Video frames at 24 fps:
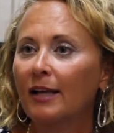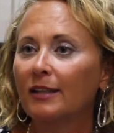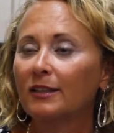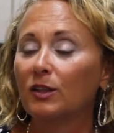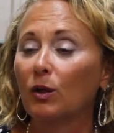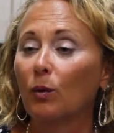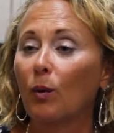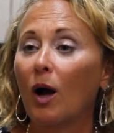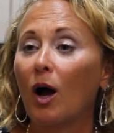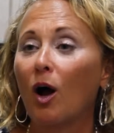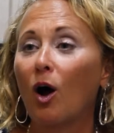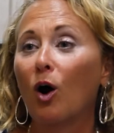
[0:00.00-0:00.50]

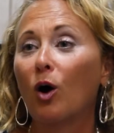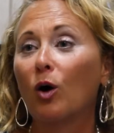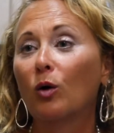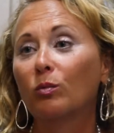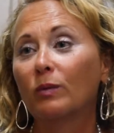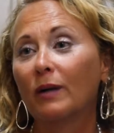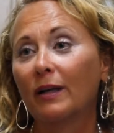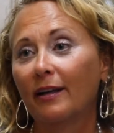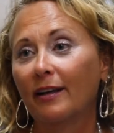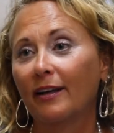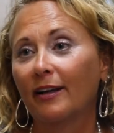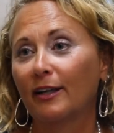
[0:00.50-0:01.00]
So I
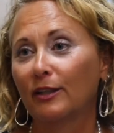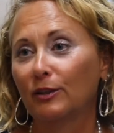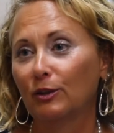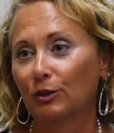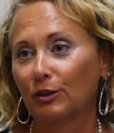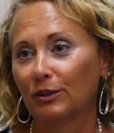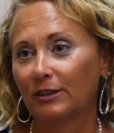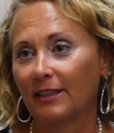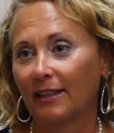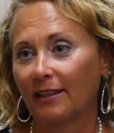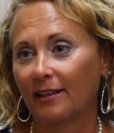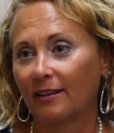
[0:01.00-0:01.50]
already
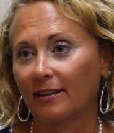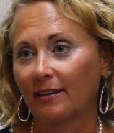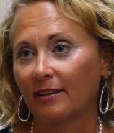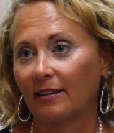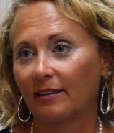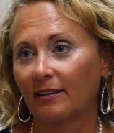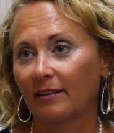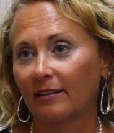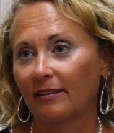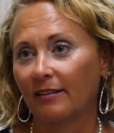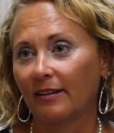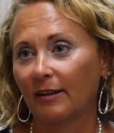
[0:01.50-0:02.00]

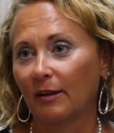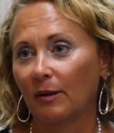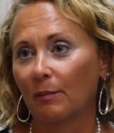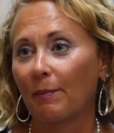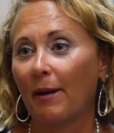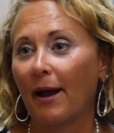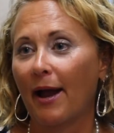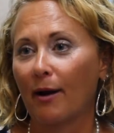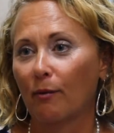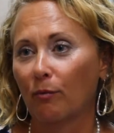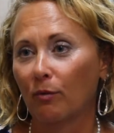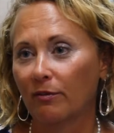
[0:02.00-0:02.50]
understand the
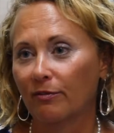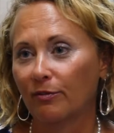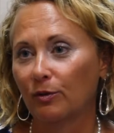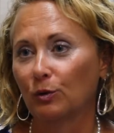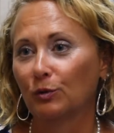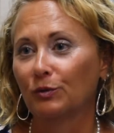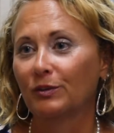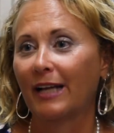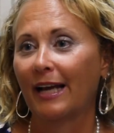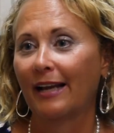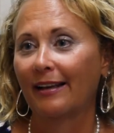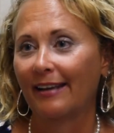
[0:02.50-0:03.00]

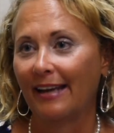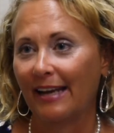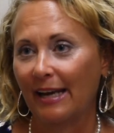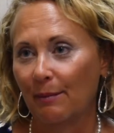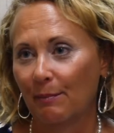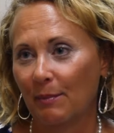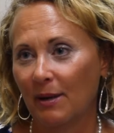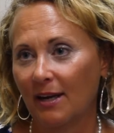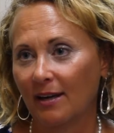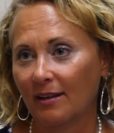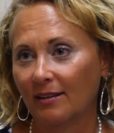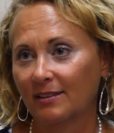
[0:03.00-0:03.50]
powerful
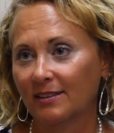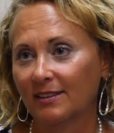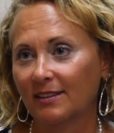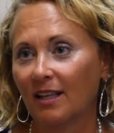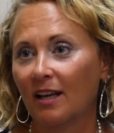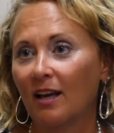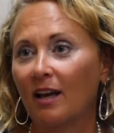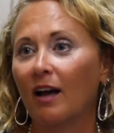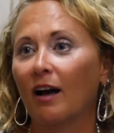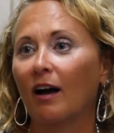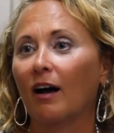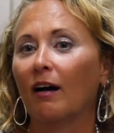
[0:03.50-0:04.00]

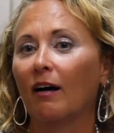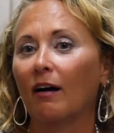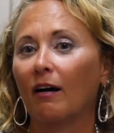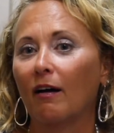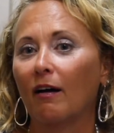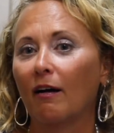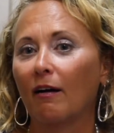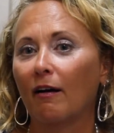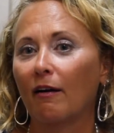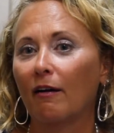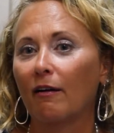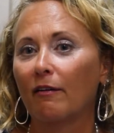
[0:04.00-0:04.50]
dynamics
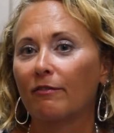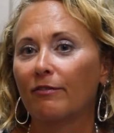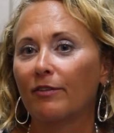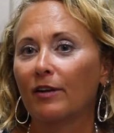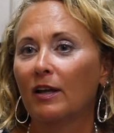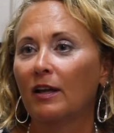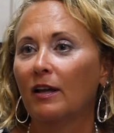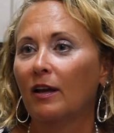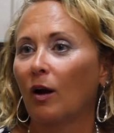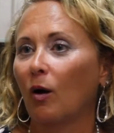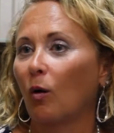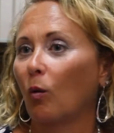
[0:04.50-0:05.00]
of
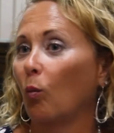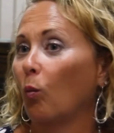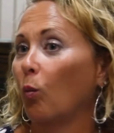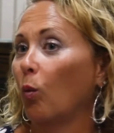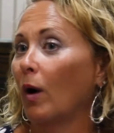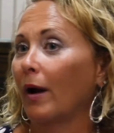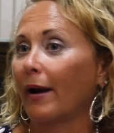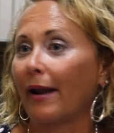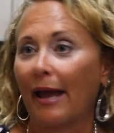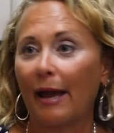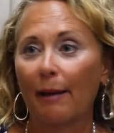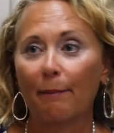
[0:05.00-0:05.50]

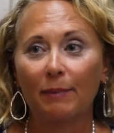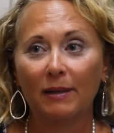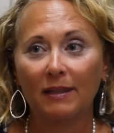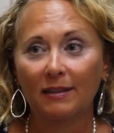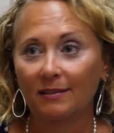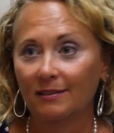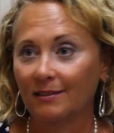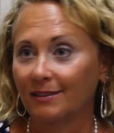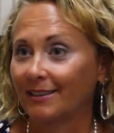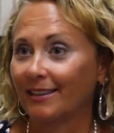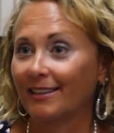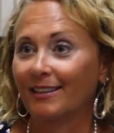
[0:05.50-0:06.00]
what
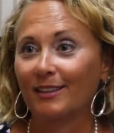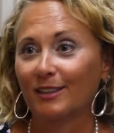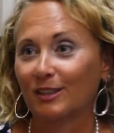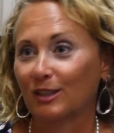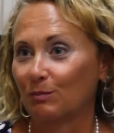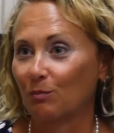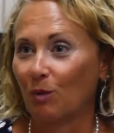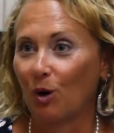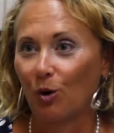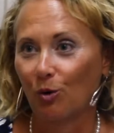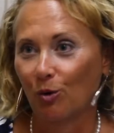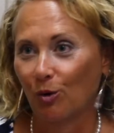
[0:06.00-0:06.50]
happens in a
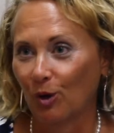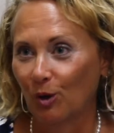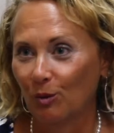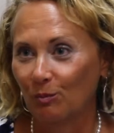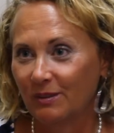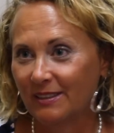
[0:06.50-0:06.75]
small group